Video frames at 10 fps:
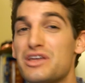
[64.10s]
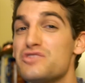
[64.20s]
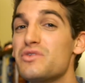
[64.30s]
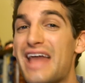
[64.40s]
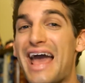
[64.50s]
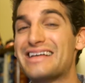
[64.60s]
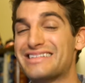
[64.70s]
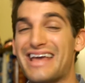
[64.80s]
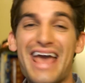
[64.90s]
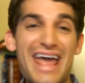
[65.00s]
that way you can
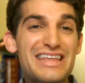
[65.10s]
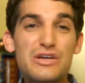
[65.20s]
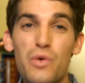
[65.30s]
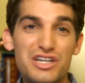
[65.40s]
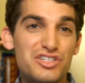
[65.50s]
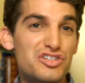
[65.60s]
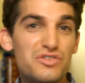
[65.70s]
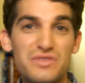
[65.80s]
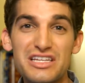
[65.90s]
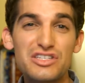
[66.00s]
ask any questions
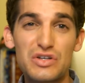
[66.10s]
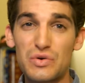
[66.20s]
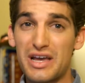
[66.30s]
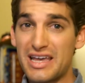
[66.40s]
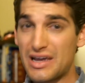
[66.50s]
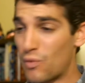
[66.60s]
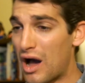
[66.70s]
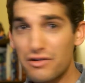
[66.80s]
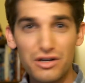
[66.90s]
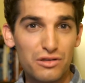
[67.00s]
you need to
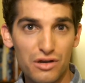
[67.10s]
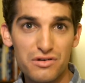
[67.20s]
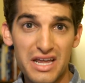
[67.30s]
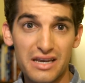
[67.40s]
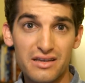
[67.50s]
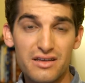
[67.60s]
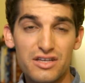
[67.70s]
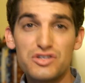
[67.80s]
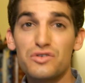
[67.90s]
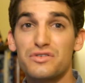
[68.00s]
while you're learning.
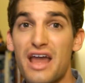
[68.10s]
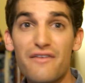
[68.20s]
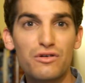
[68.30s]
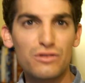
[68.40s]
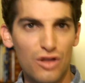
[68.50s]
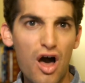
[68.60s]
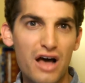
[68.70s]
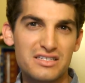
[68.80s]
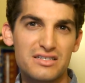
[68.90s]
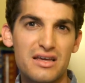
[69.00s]
So you'll never
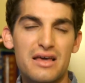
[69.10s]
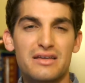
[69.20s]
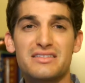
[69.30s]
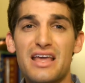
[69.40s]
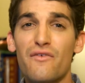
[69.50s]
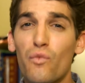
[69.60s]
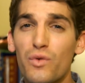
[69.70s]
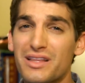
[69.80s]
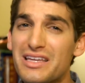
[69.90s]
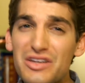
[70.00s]
lost because they have
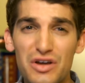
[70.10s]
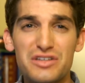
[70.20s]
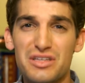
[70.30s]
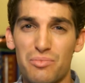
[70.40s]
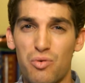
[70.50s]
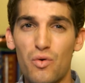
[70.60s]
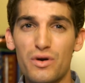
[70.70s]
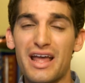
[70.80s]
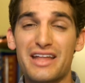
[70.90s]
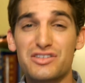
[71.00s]
really good
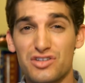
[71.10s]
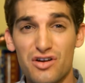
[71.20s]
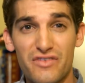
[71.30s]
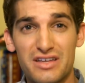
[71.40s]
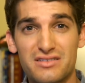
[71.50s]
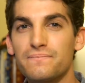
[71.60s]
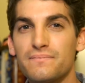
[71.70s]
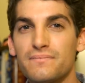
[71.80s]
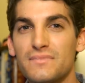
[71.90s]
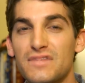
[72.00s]
support and service.
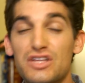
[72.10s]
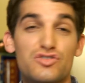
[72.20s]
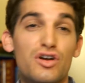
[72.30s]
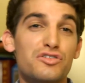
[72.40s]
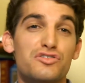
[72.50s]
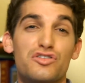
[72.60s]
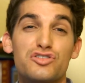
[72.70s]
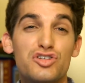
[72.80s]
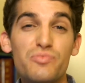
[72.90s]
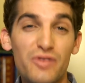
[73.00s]
The instructors are
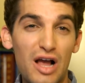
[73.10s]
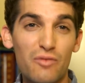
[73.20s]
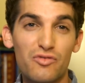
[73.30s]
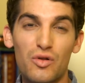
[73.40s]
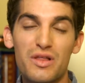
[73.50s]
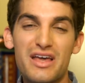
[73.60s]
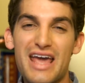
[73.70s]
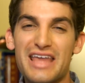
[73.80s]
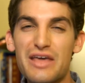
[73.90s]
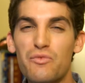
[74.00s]
super helpful
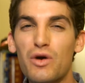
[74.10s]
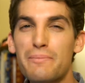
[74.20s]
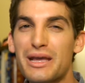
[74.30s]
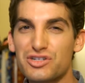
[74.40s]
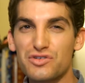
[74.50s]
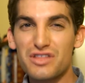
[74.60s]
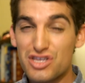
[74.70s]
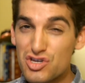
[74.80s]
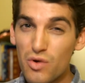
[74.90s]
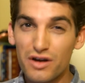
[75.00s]
and they want to make sure
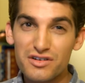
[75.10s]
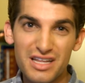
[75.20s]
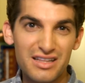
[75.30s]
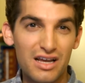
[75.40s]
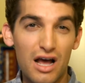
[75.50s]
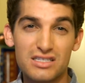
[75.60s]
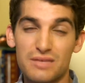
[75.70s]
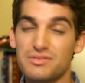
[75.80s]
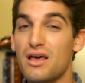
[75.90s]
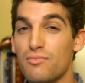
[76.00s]
that you understand the
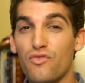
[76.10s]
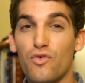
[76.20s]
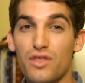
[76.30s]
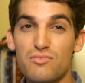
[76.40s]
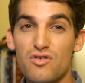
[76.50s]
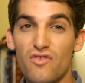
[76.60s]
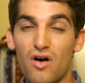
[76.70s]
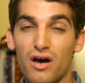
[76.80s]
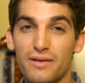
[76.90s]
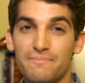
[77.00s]
concepts before they move
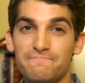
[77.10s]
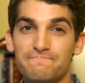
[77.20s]
on.